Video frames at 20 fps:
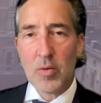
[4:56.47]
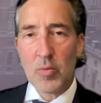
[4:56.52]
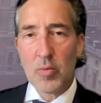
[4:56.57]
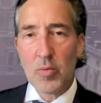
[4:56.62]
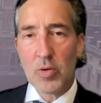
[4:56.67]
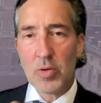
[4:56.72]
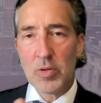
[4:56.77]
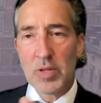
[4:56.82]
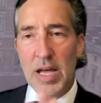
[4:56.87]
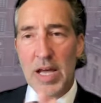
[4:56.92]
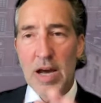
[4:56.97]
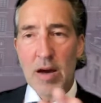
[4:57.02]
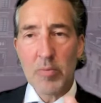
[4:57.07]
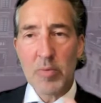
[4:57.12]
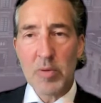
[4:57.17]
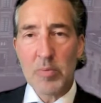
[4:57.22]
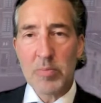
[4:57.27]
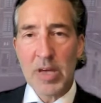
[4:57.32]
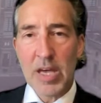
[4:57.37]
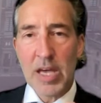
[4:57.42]
will now
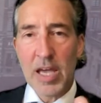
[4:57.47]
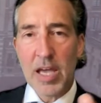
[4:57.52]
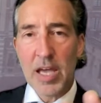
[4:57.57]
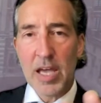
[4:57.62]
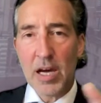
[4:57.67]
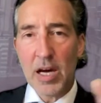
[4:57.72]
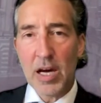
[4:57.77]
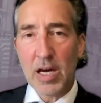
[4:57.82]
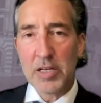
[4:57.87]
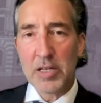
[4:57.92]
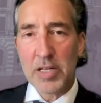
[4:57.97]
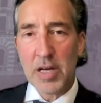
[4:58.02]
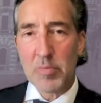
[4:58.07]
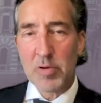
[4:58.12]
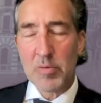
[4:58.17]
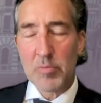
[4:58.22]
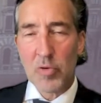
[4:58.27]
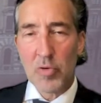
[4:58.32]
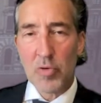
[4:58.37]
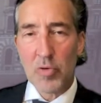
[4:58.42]
be paying a
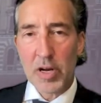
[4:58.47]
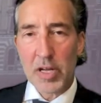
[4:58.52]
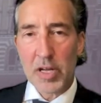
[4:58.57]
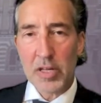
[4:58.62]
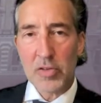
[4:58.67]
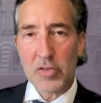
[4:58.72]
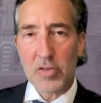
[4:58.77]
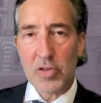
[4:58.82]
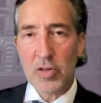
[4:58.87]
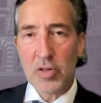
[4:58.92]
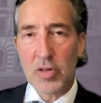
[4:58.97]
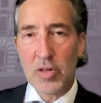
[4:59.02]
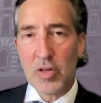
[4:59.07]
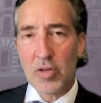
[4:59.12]
double mortgage.